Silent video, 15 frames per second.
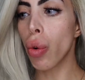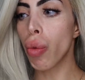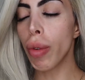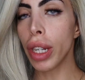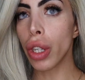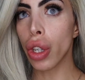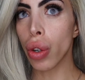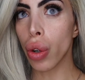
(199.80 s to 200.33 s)

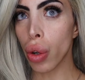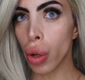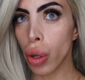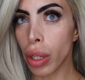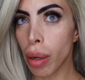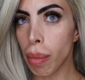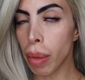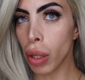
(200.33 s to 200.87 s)
original
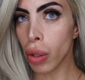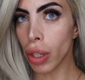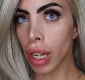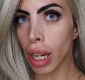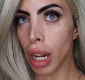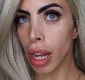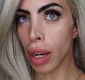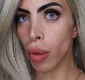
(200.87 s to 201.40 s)
Huda
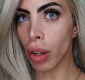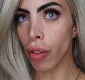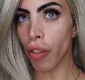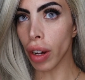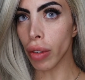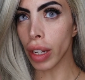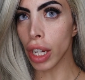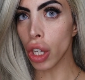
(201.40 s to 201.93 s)
Beauty liquid
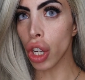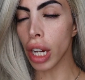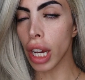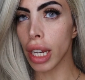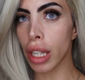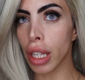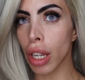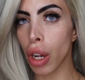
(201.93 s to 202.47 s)
foundation
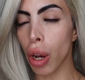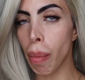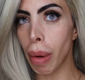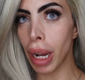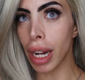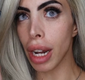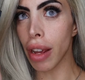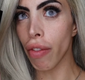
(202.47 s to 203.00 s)
is
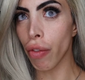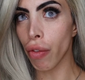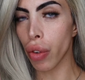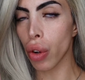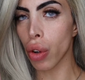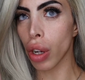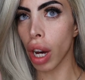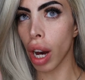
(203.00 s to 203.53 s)
completely
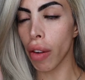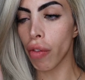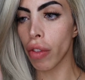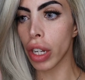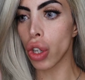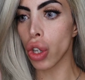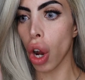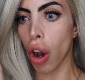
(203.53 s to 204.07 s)
full
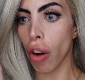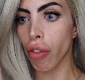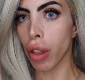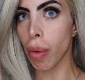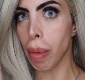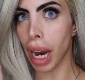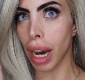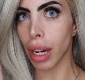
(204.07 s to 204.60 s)
coverage off
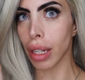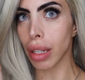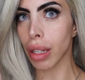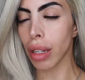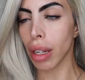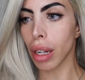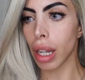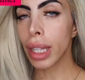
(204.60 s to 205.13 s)
the bat.
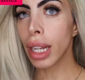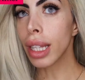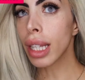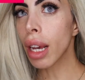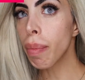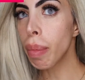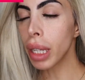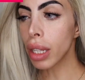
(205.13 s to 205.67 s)

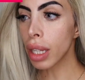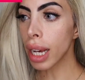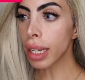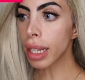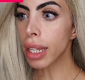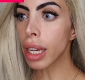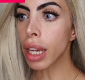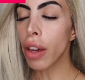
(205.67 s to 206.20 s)
Since I've been
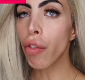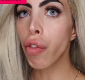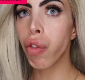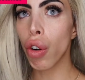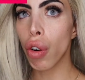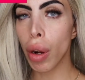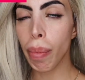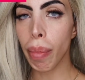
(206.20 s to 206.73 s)
testing it
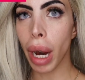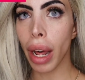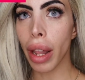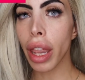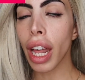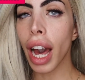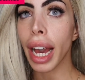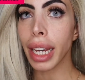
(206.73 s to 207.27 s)
for a
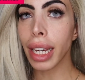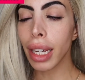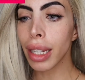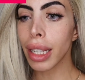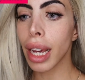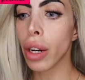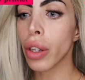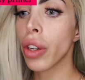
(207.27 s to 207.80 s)
month, I
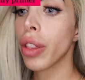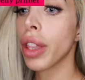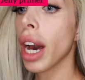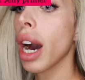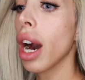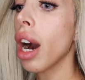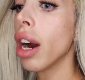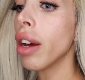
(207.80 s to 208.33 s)
can tell you
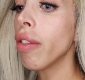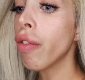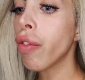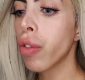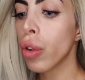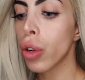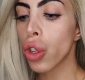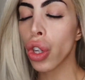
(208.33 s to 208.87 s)
that
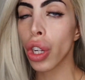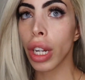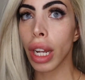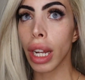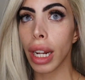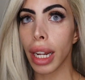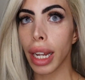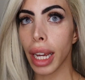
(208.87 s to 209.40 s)

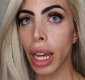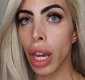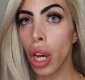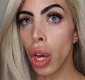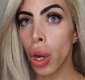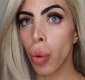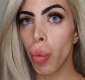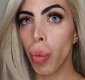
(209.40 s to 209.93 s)
unfortunately
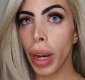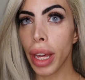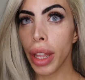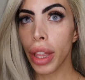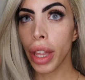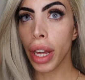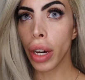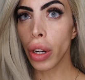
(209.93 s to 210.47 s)

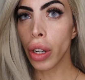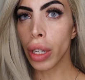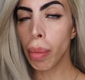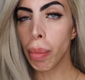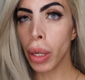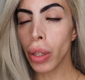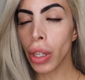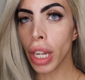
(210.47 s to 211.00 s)
with the
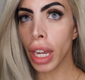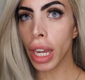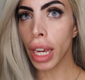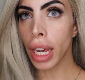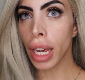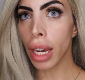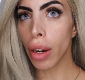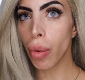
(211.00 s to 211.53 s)
Huda
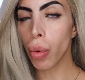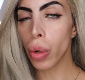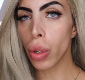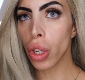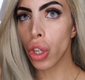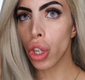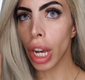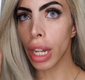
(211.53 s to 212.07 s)
Beauty
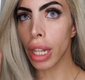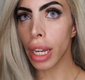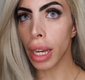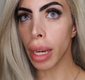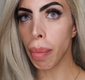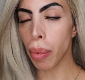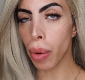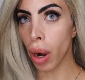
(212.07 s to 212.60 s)
Water
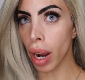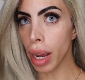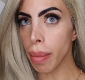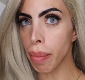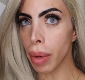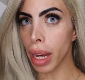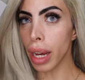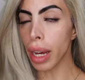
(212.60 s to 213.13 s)
Jelly
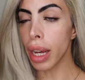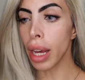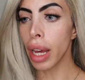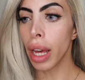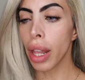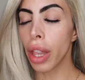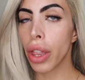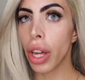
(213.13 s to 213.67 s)
Primer,
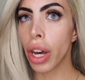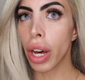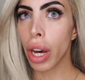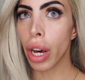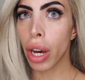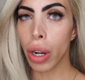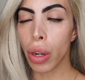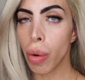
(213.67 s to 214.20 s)

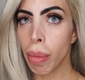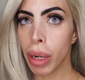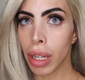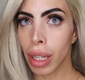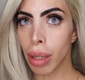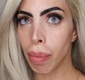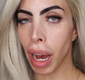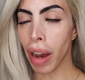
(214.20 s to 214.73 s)
the
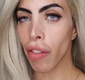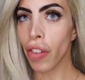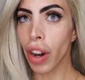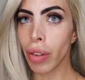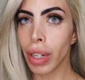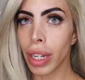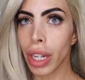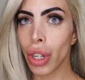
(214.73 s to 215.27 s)
Luminous Matte
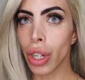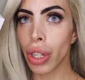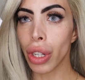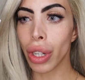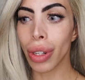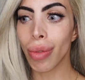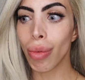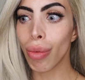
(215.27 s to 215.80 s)
Foundation
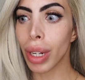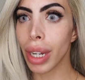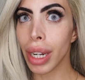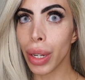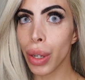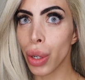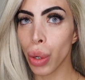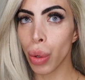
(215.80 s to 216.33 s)
didn't
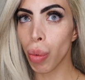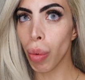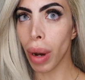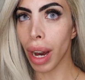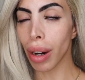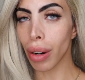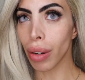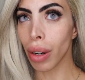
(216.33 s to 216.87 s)
really do
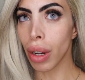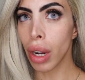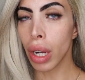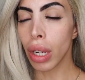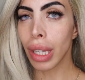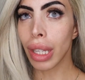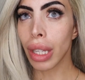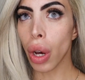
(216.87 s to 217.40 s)
well.
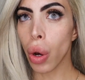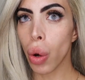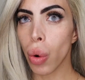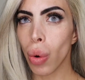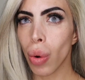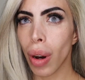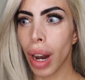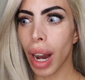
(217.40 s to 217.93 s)

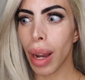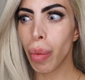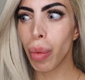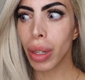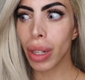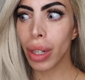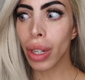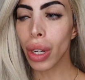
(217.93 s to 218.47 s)
So I
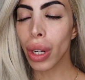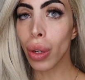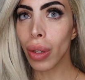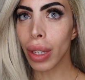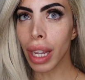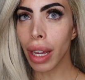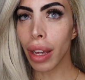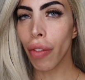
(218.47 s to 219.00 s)
wouldn't
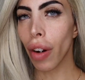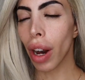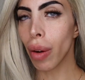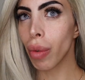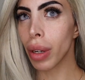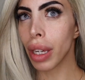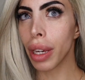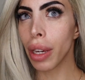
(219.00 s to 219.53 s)
use it if I
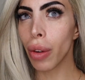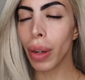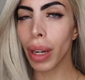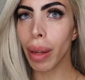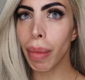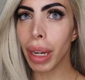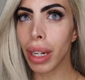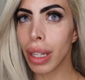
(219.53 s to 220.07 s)
were you,
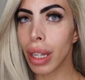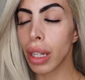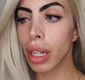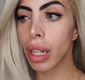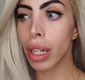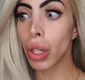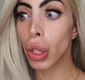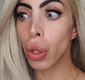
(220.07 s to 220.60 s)
because it
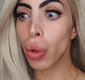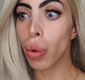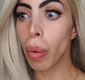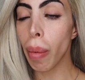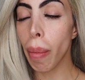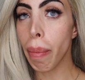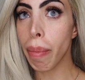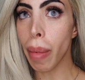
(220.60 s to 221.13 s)
didn't do
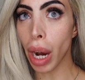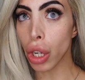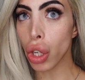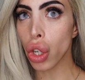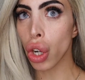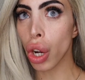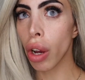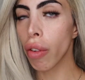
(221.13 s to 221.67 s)

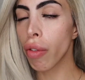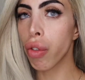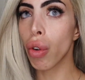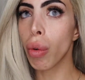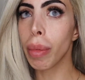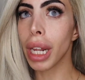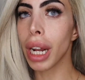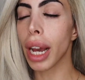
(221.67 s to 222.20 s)
much
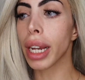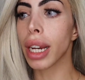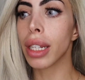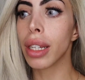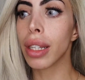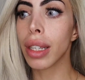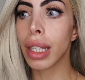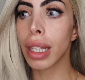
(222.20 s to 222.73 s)
for me. Like, I
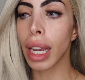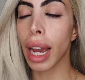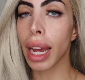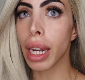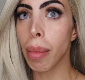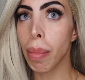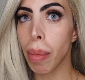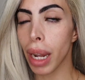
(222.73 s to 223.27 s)
didn't see
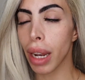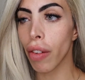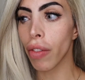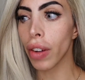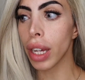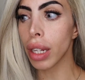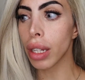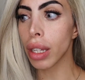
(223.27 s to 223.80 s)
any
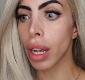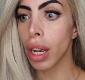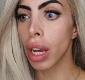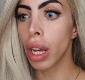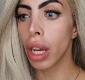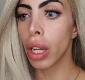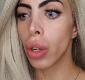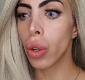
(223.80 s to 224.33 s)
benefit,
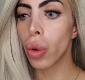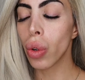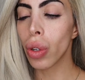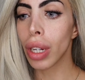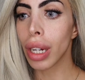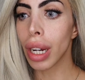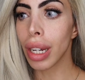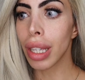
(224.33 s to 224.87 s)
nor
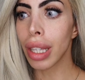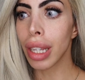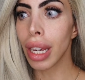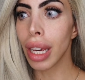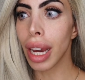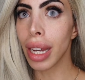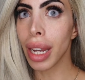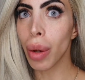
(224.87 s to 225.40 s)
did I
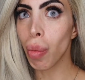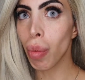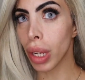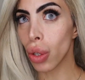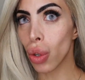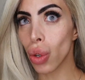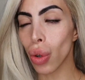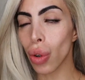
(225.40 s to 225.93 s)
see any
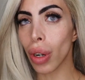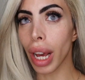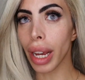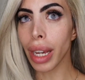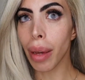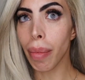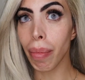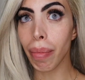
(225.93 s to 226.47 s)
withdrawal.
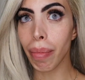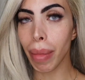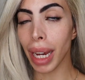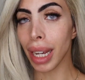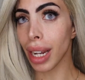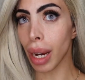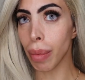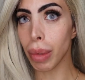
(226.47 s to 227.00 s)
Like, it
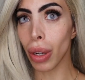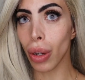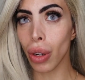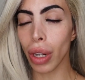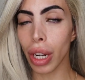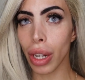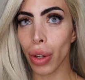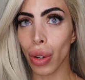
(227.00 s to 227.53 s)
made
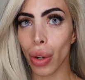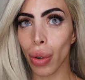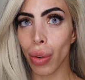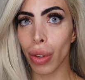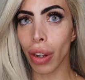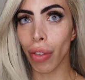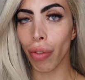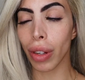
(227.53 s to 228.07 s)
absolutely no
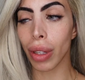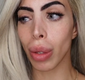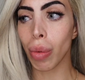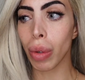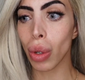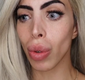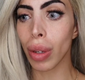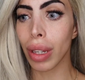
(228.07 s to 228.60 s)
difference,
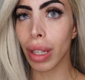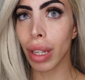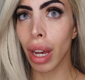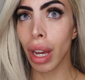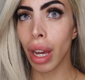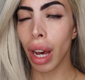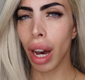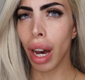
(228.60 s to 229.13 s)
which was
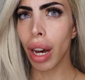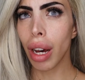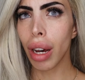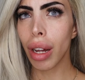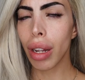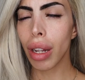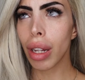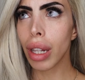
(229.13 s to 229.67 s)

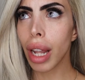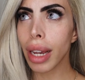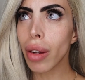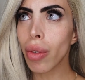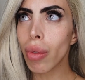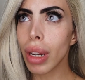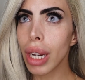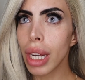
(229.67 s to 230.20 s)

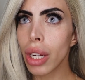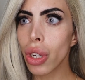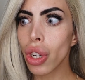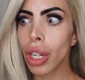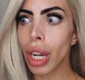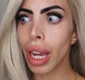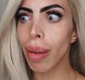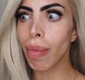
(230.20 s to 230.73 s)
like really a
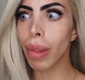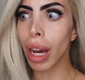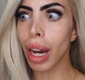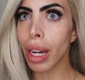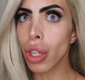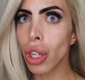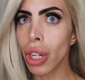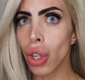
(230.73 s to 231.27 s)
shame. That
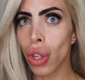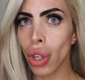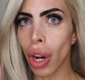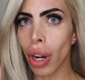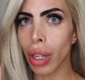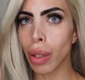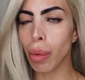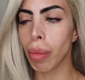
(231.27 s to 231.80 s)
actually
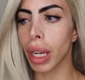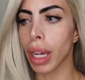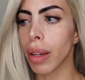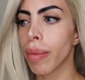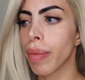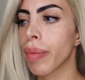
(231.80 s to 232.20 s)
shocked me.